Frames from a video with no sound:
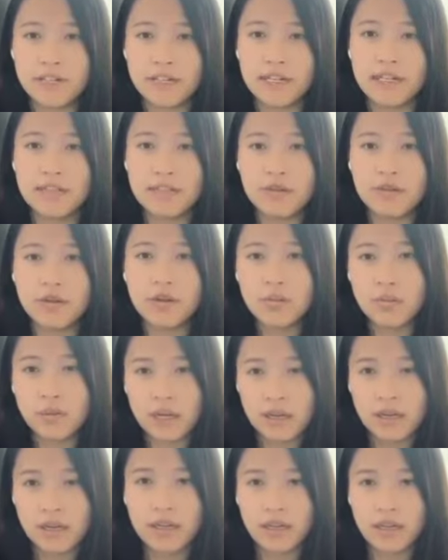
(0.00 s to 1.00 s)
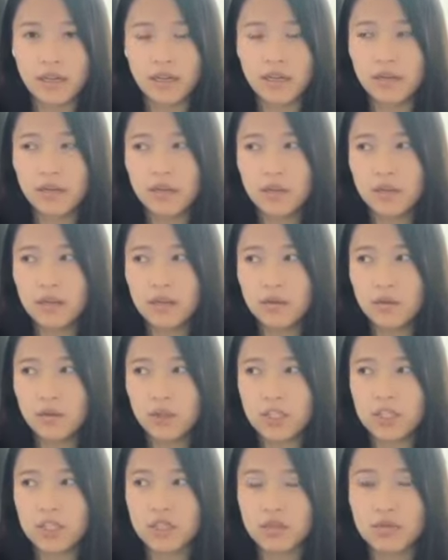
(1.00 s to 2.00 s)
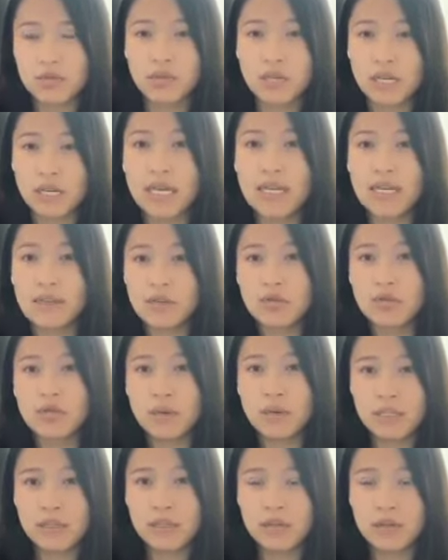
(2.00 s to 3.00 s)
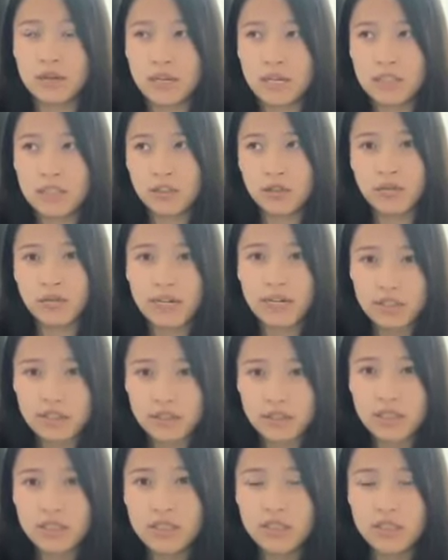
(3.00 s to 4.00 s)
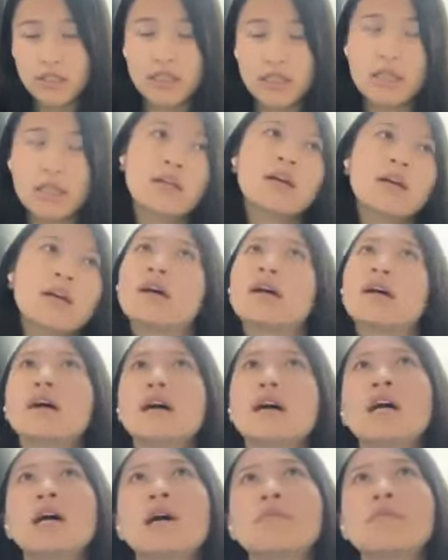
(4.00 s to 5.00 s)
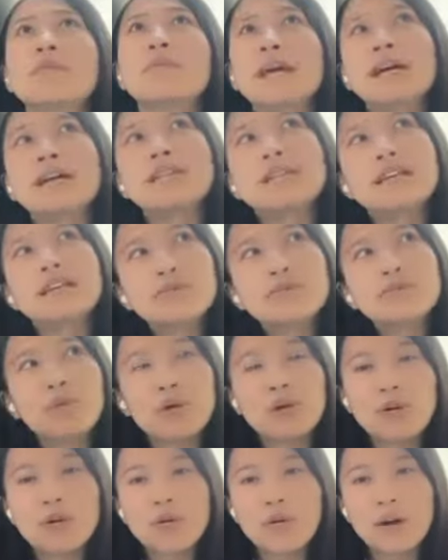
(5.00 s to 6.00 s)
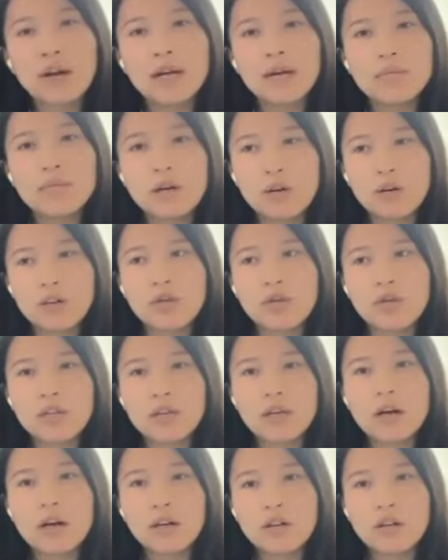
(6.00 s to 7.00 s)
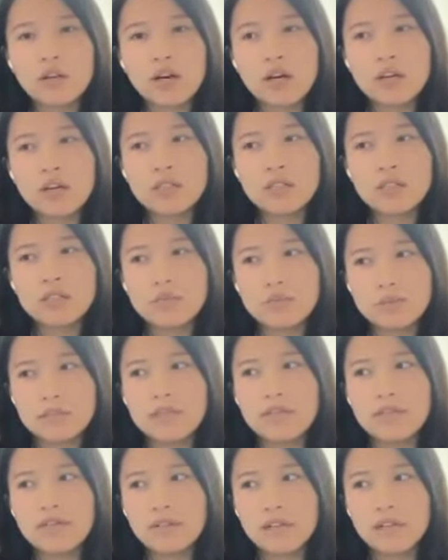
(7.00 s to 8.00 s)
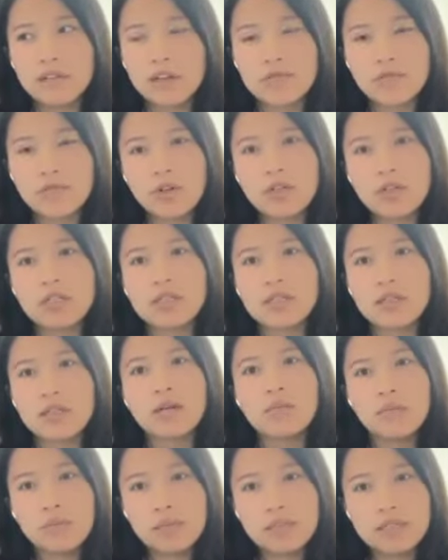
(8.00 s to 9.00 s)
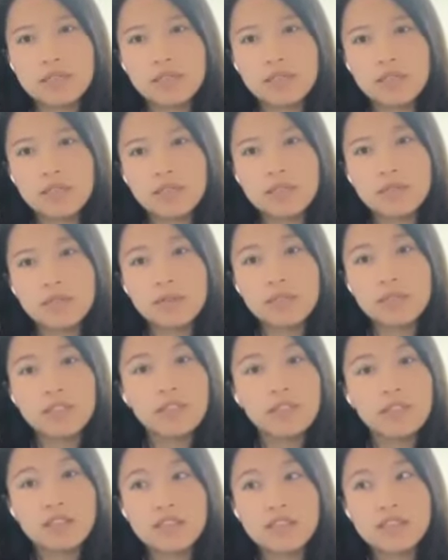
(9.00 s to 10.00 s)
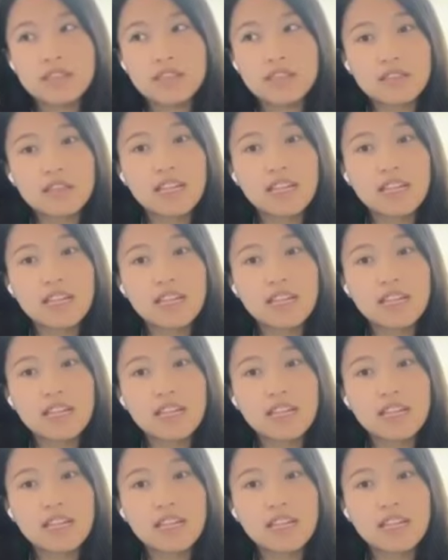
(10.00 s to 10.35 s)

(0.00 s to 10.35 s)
finance or marketing, which is related to my undergraduate study. And this program, although they are not specifically focusing on business, but it's